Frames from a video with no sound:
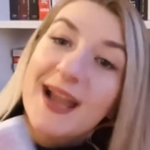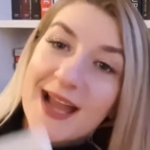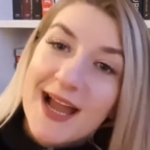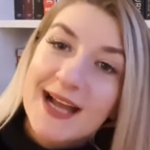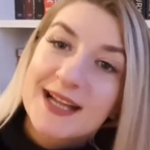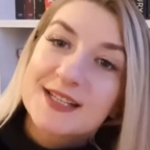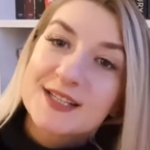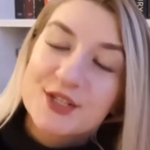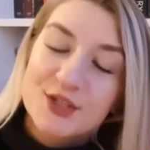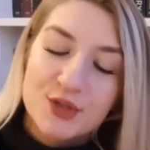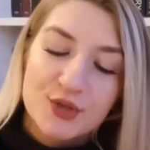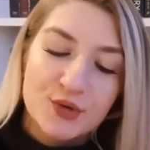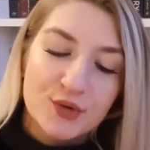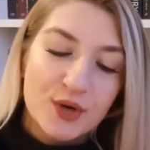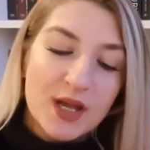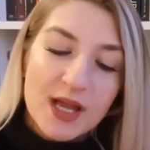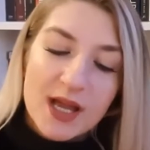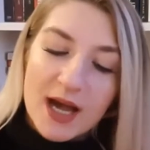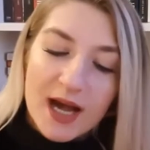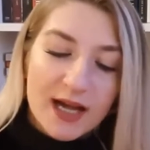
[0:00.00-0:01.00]
had to.
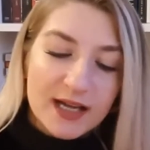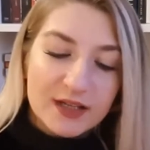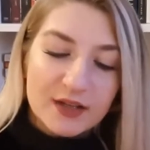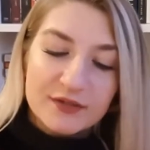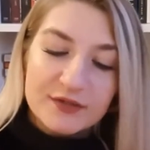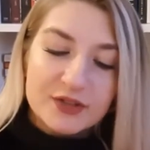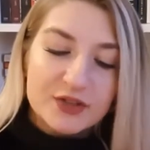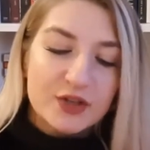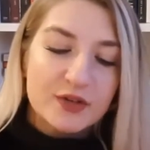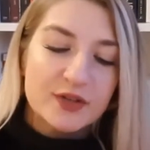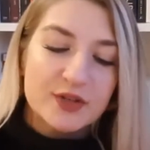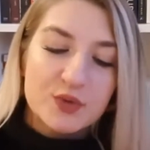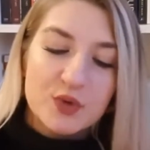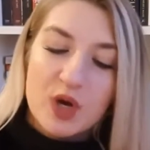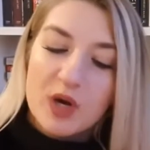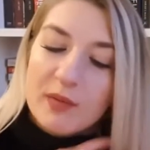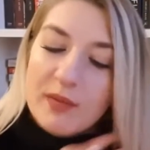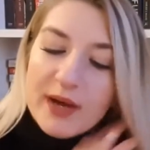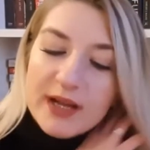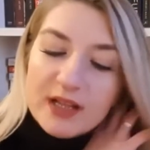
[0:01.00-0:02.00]
I love Victoria
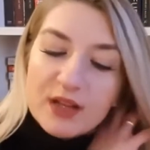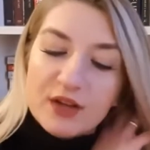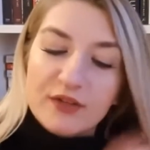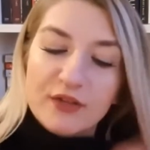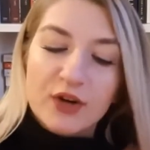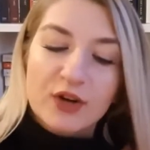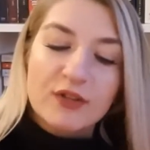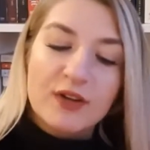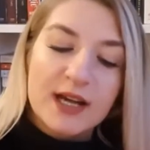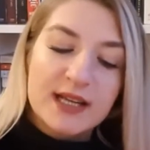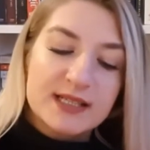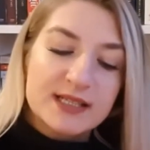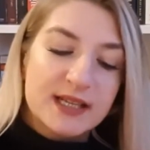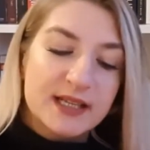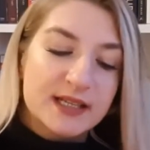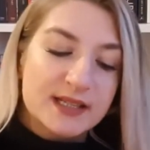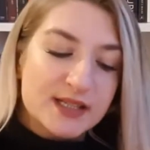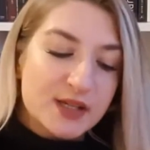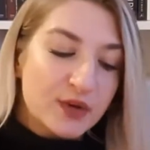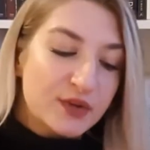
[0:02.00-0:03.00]
Schwab, I love her
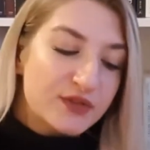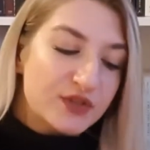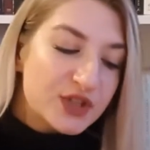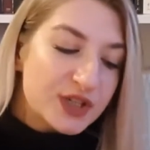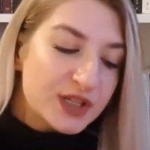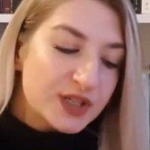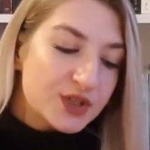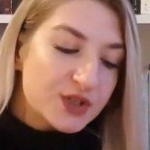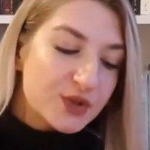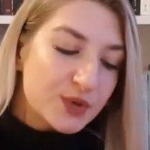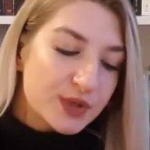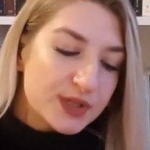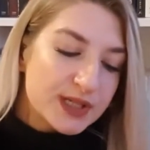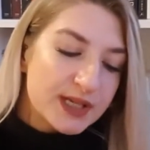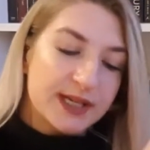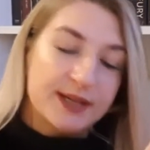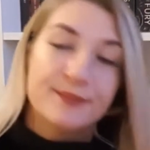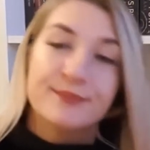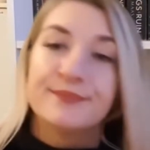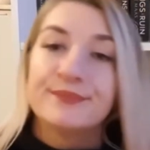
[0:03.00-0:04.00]
writing, so if she enjoyed
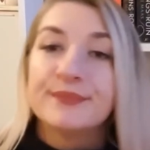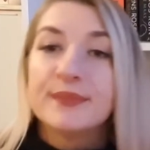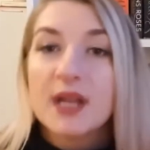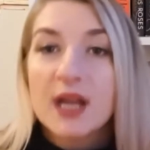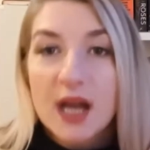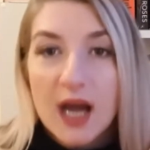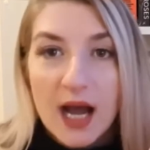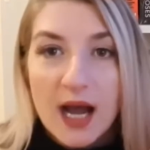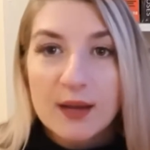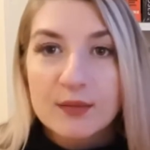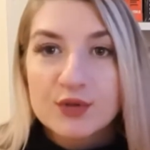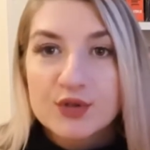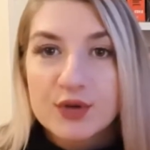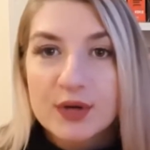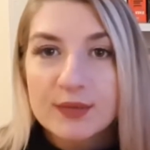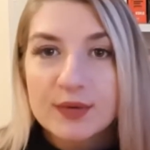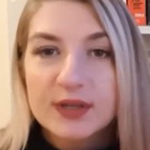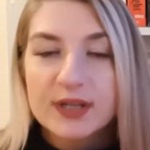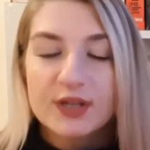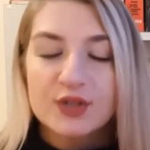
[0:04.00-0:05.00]
it, I'm sure
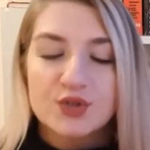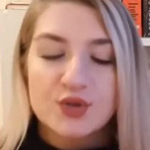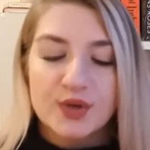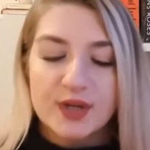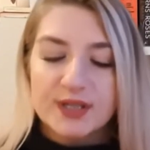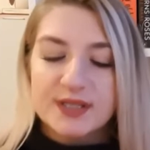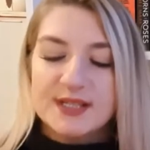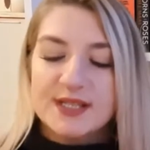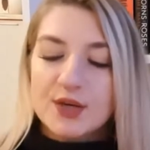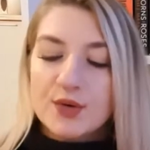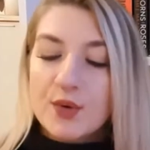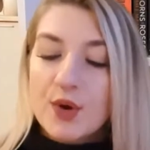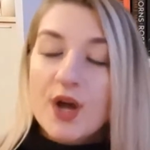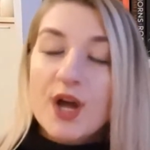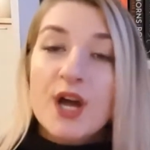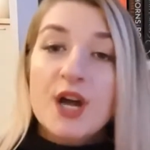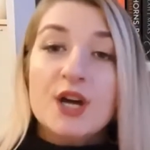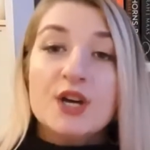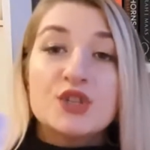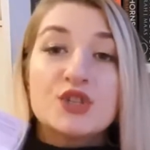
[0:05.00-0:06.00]
I'm gonna enjoy it too.
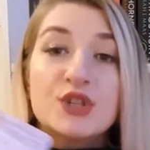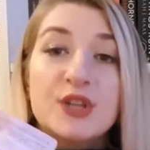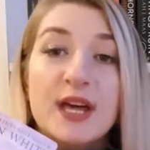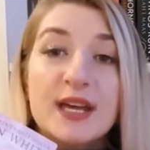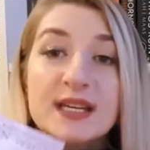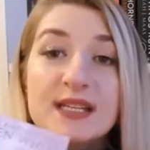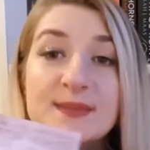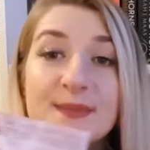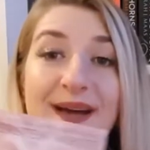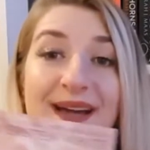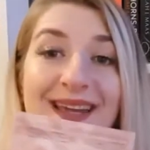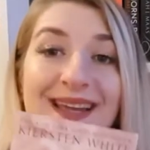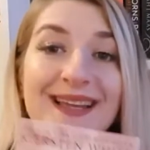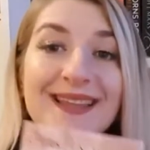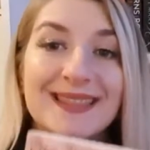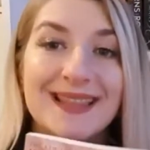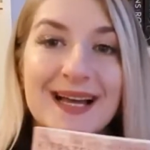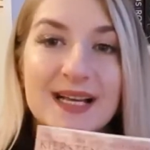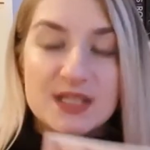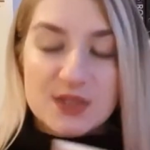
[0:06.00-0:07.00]
So that is my
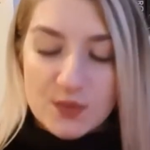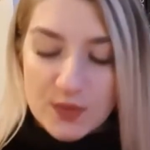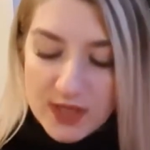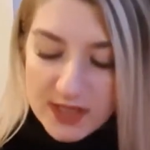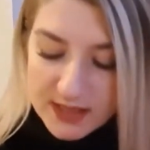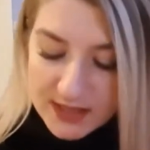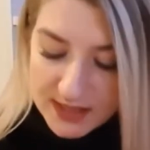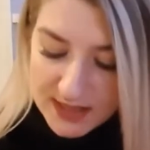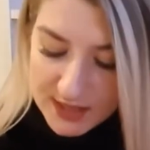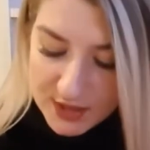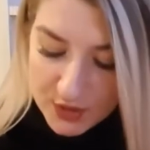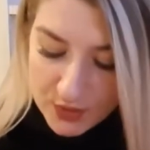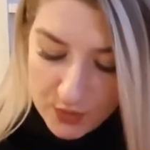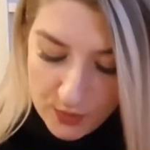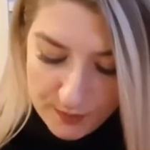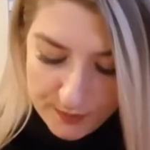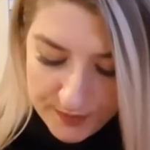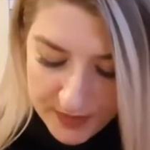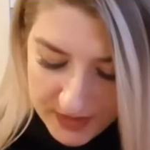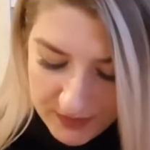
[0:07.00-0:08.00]
last one to
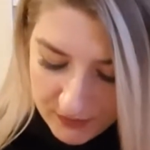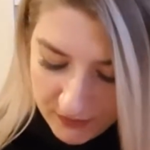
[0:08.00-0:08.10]
be